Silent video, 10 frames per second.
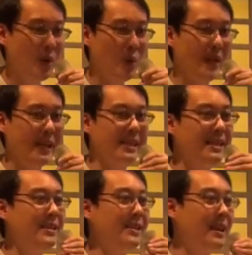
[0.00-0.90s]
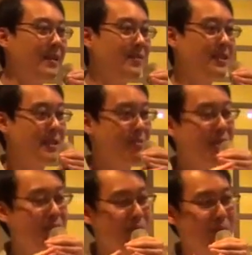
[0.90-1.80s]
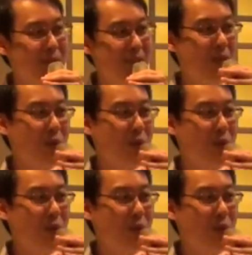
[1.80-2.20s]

where he left his main troops.